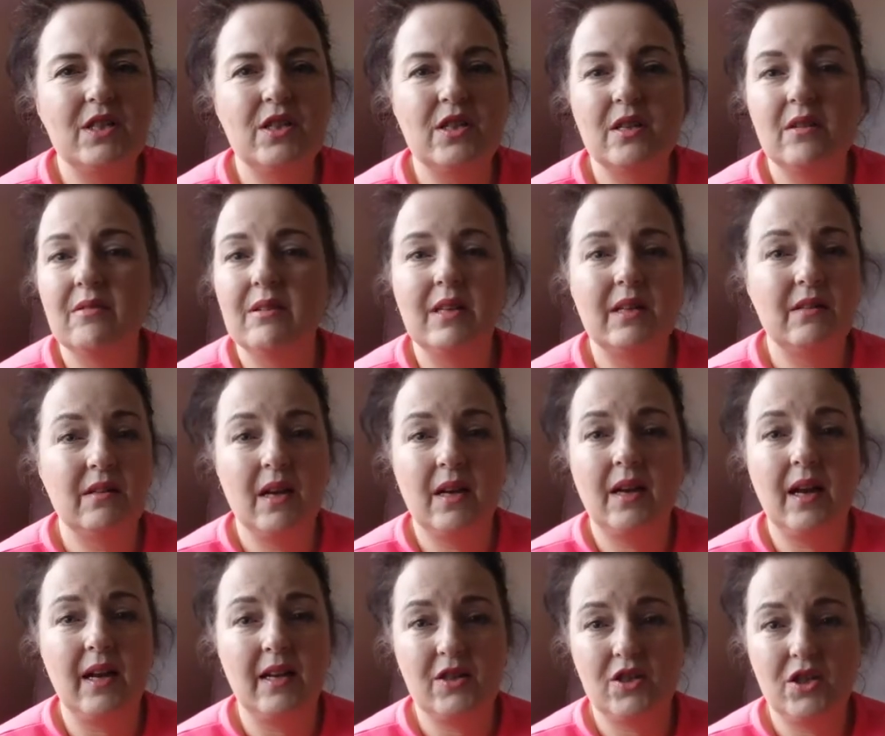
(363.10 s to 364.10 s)
to do,
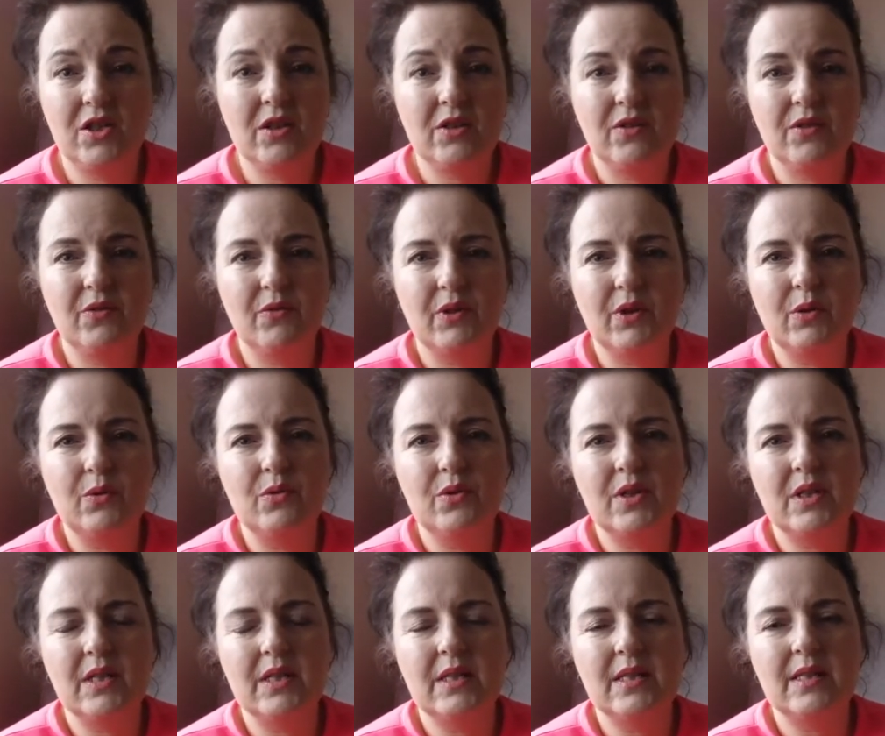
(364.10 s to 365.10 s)
and actually doing the
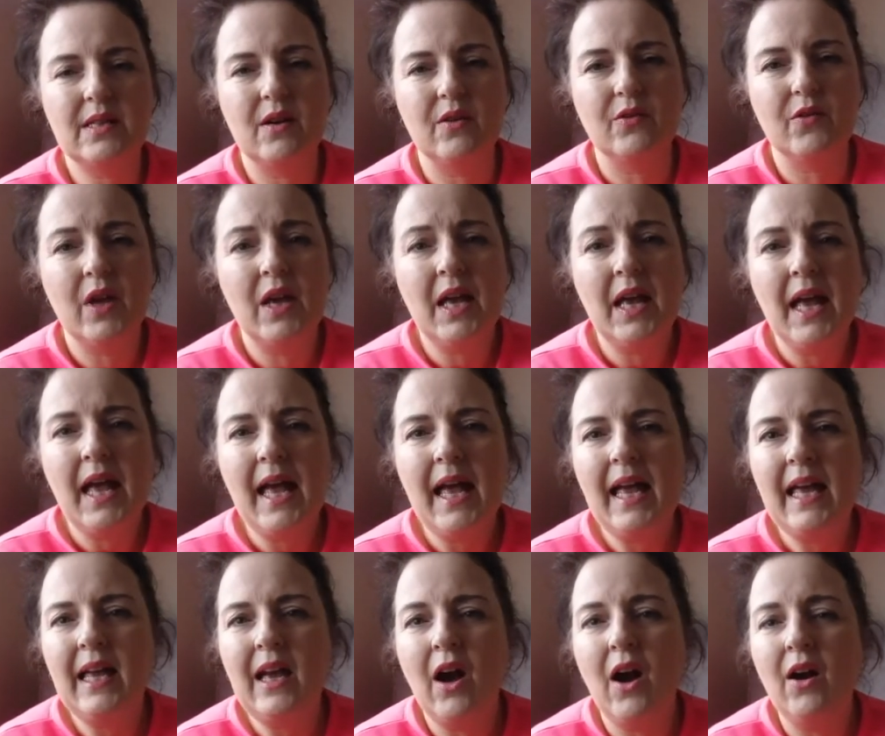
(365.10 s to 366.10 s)
recording itself.
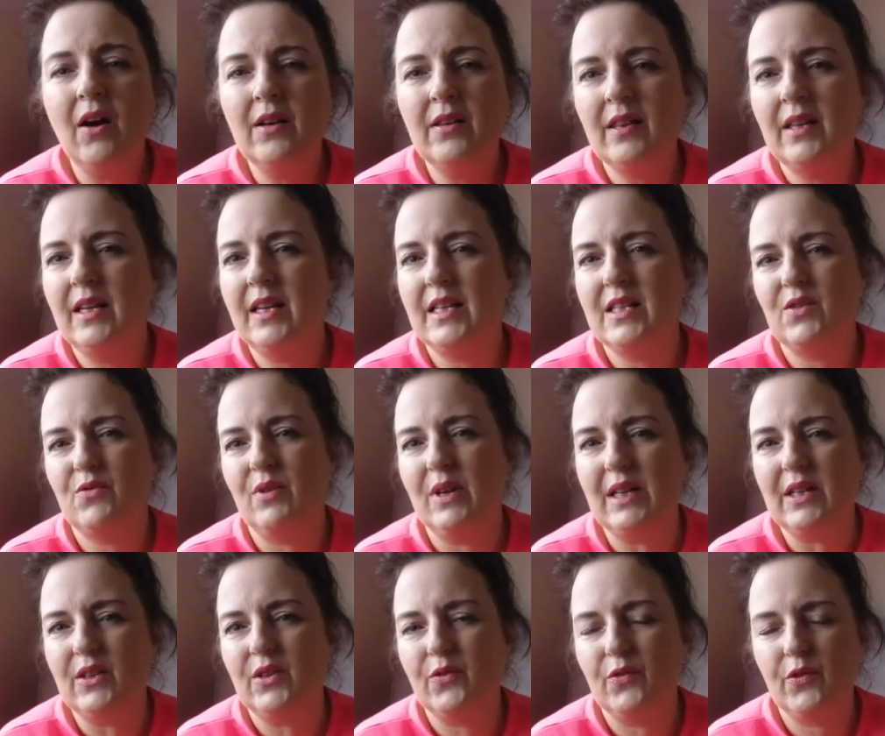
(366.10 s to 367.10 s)
I think it's
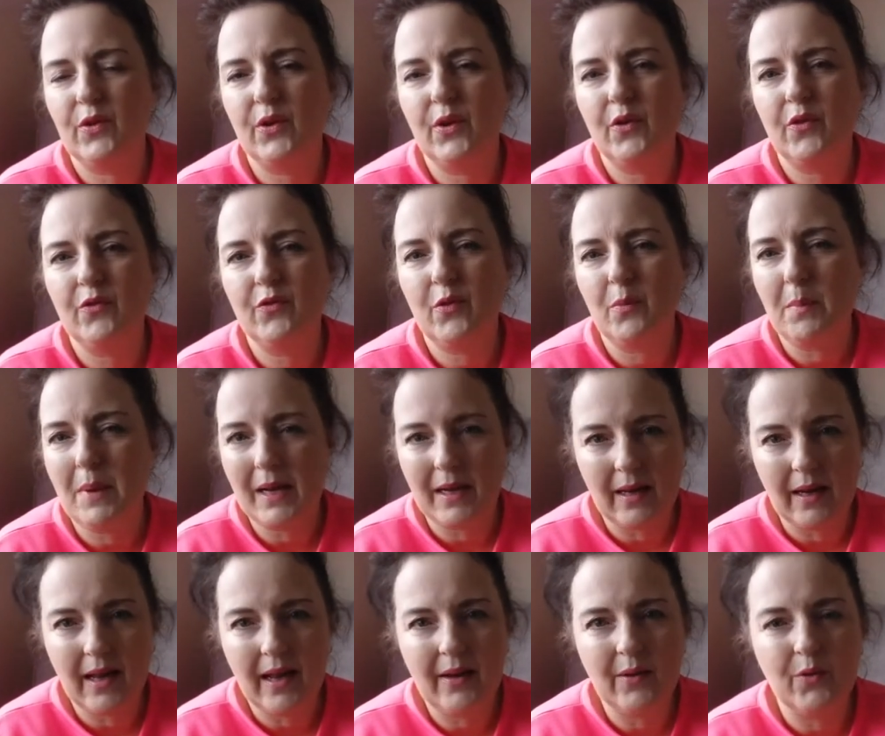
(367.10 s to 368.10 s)
really good for
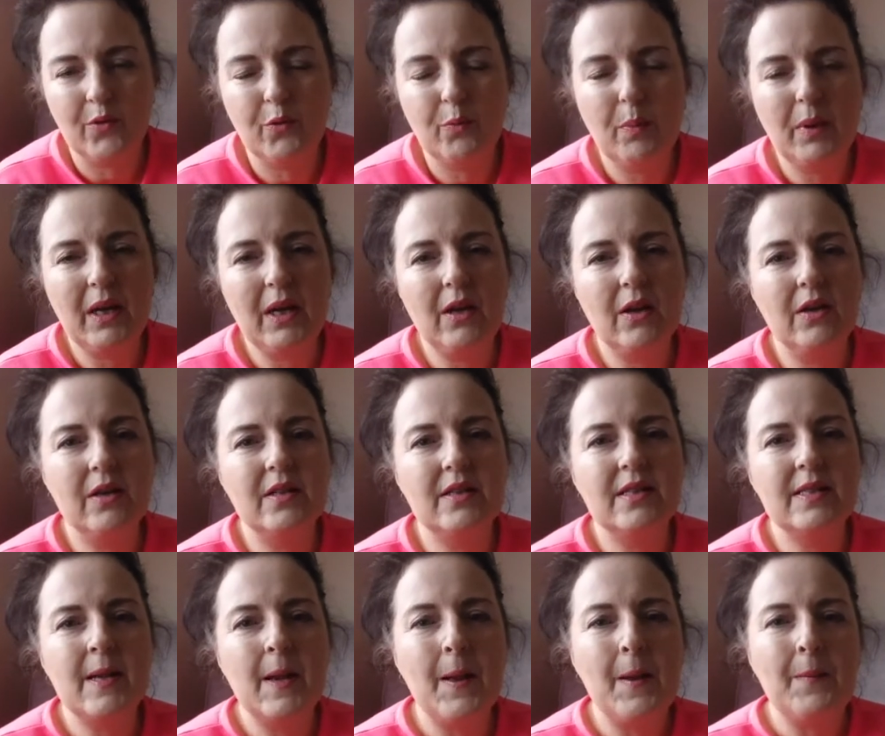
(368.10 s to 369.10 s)
mental health,
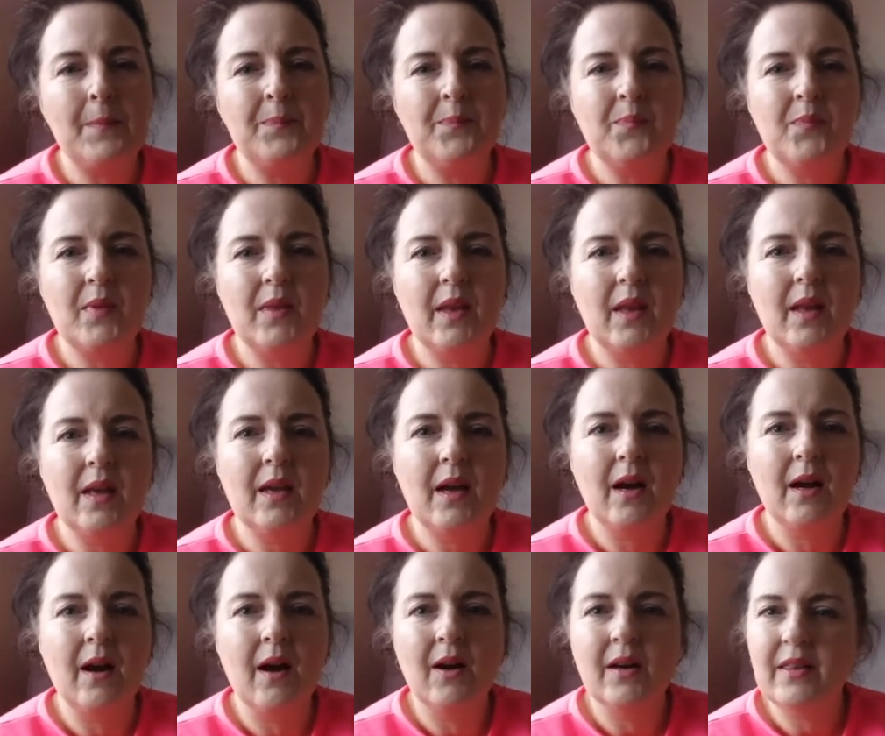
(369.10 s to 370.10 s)
because
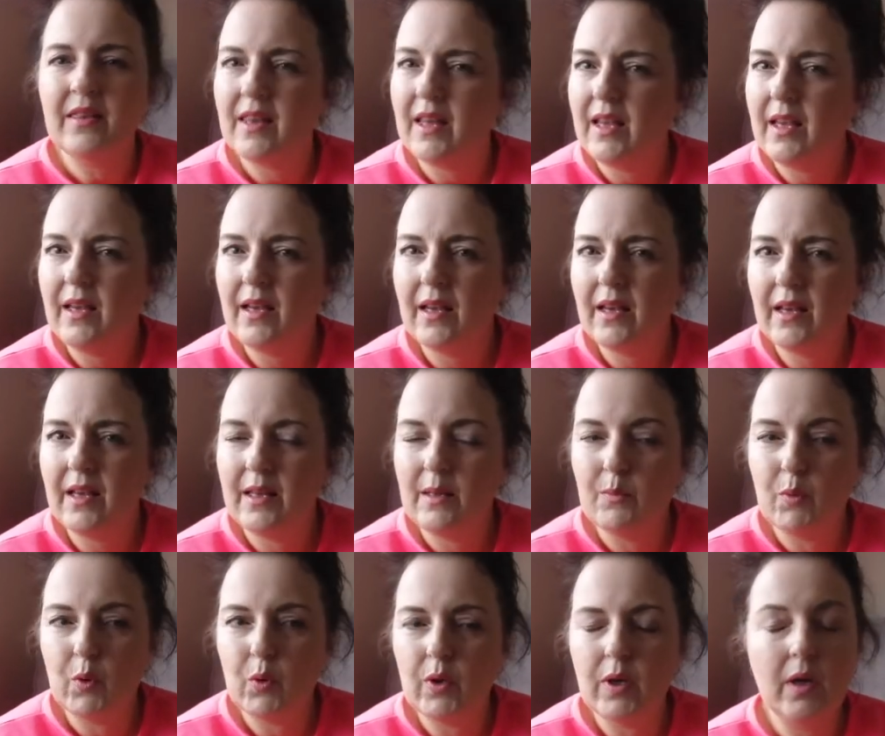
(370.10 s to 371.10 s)
I think in the
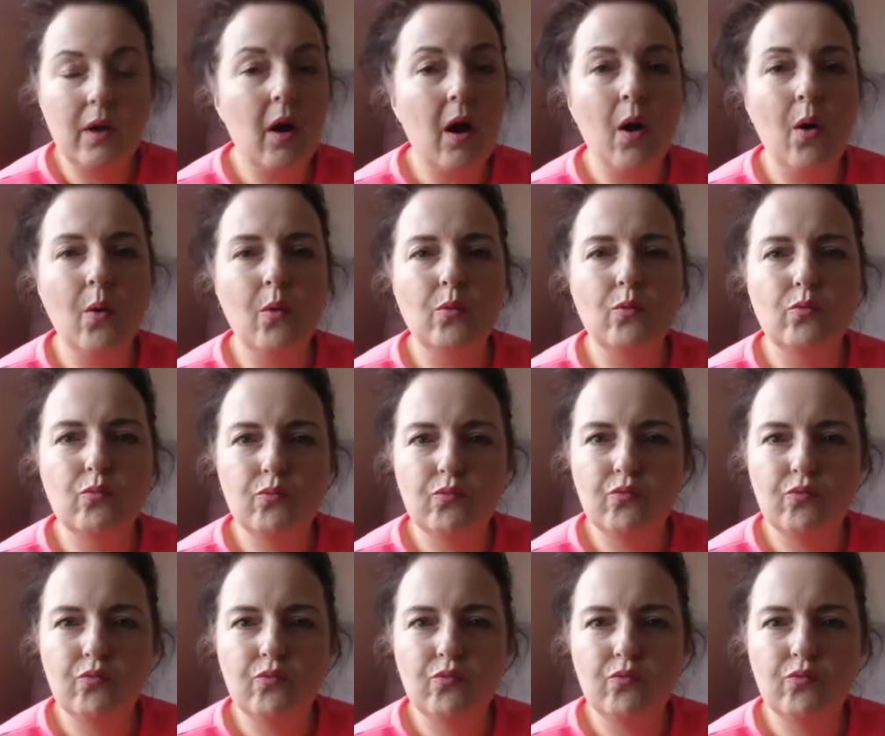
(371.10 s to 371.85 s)
morning, oh,